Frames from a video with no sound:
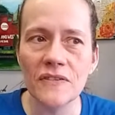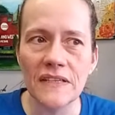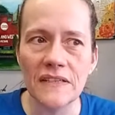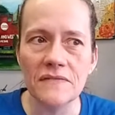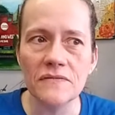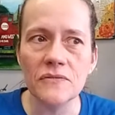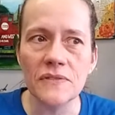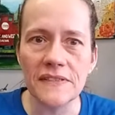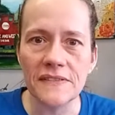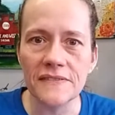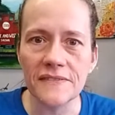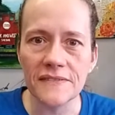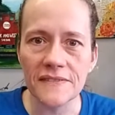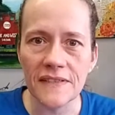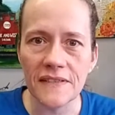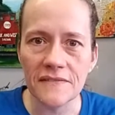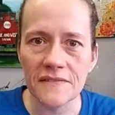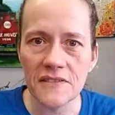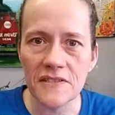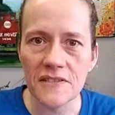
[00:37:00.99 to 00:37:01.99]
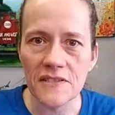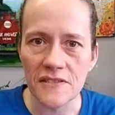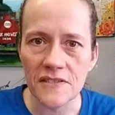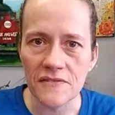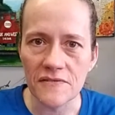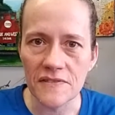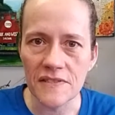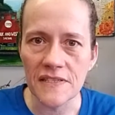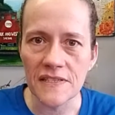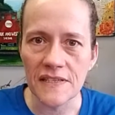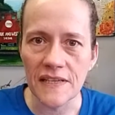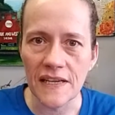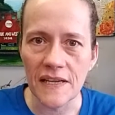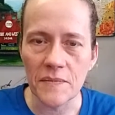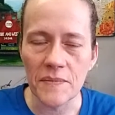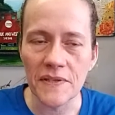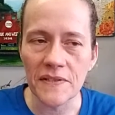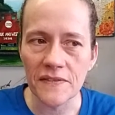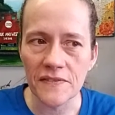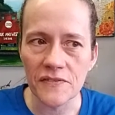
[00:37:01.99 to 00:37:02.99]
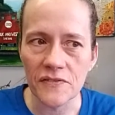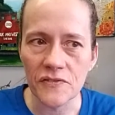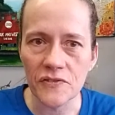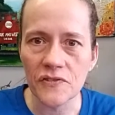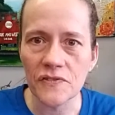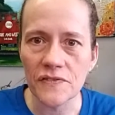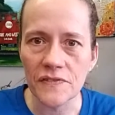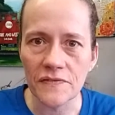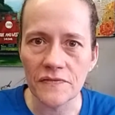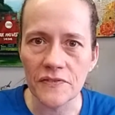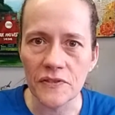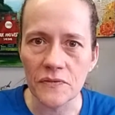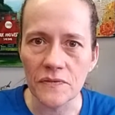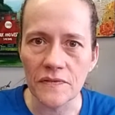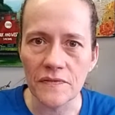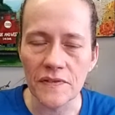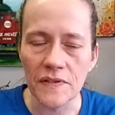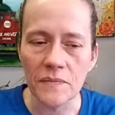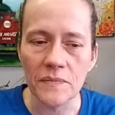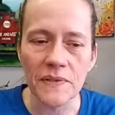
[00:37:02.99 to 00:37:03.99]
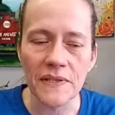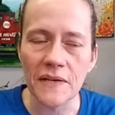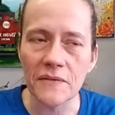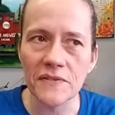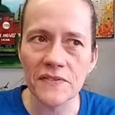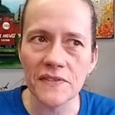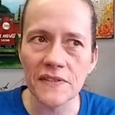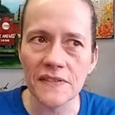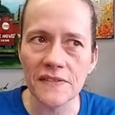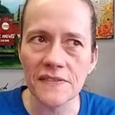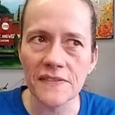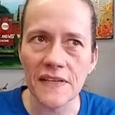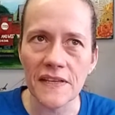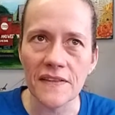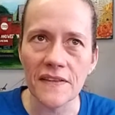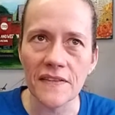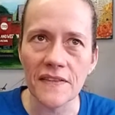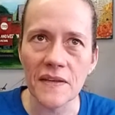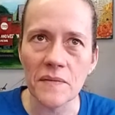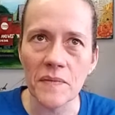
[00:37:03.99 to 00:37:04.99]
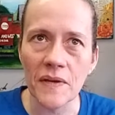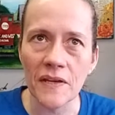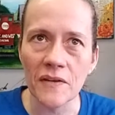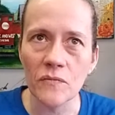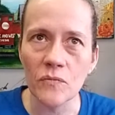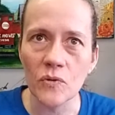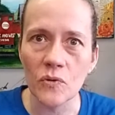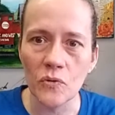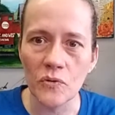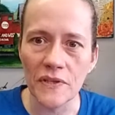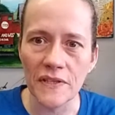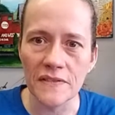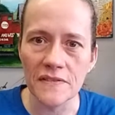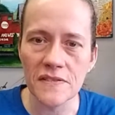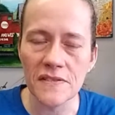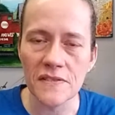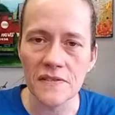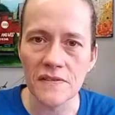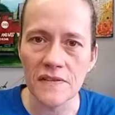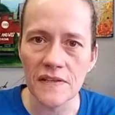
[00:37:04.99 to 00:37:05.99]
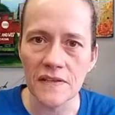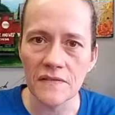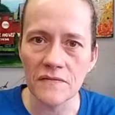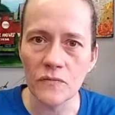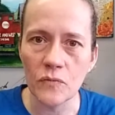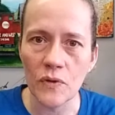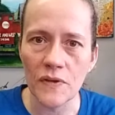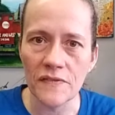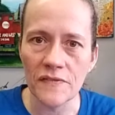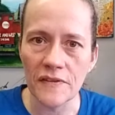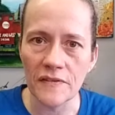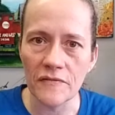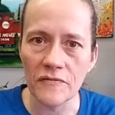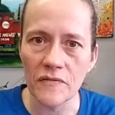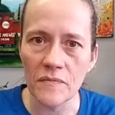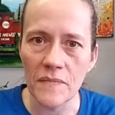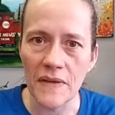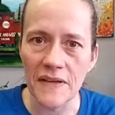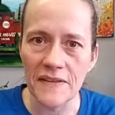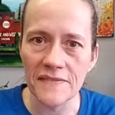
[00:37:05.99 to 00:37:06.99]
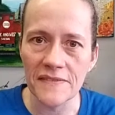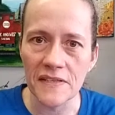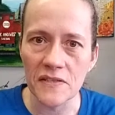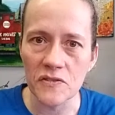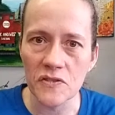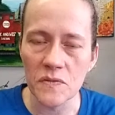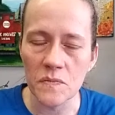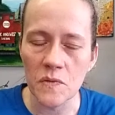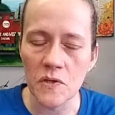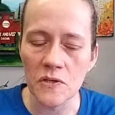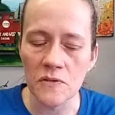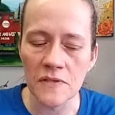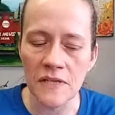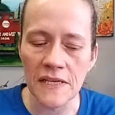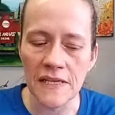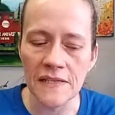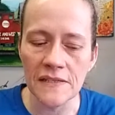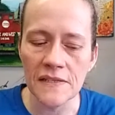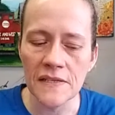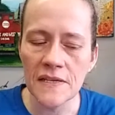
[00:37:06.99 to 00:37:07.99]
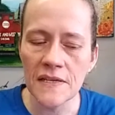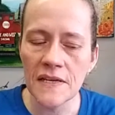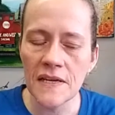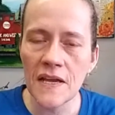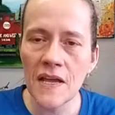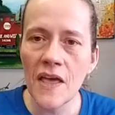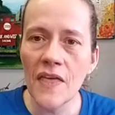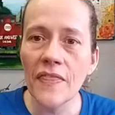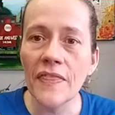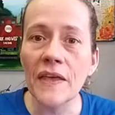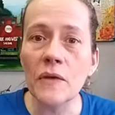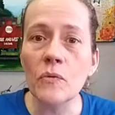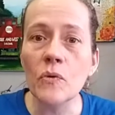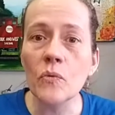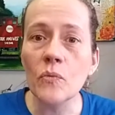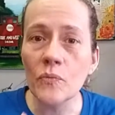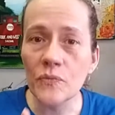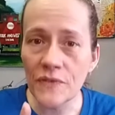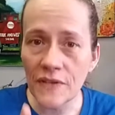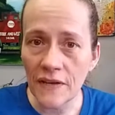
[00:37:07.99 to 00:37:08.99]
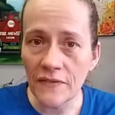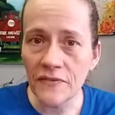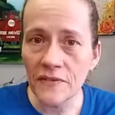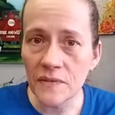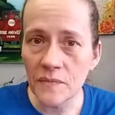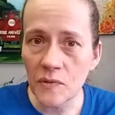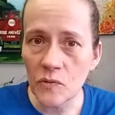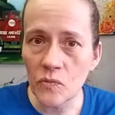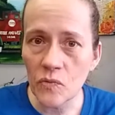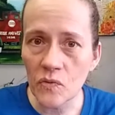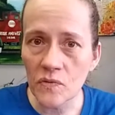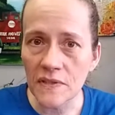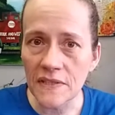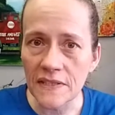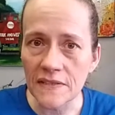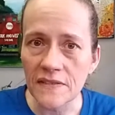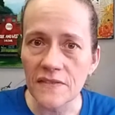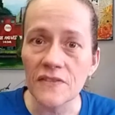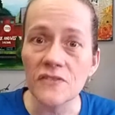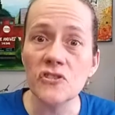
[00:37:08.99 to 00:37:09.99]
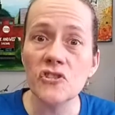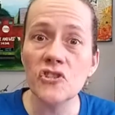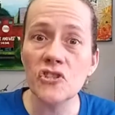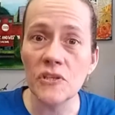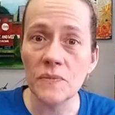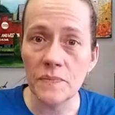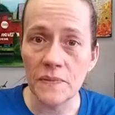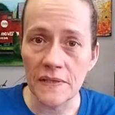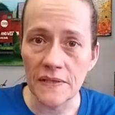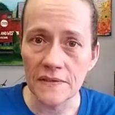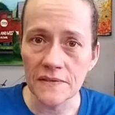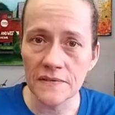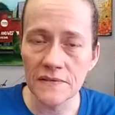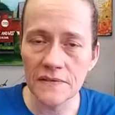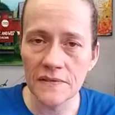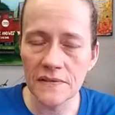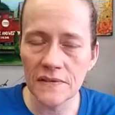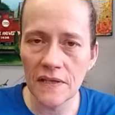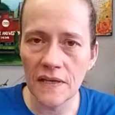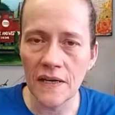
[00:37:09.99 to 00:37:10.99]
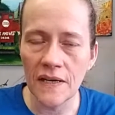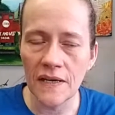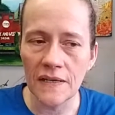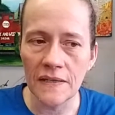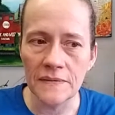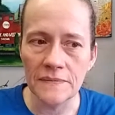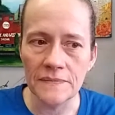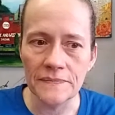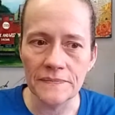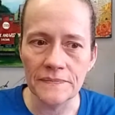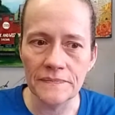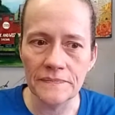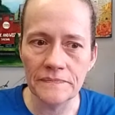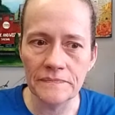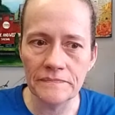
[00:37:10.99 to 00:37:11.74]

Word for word: invoices out to you today because there's just a few of them, but I was going to say that they might have rolled into the invoicing from my sale tomorrow night. They will definitely be rolling into the shipping, um,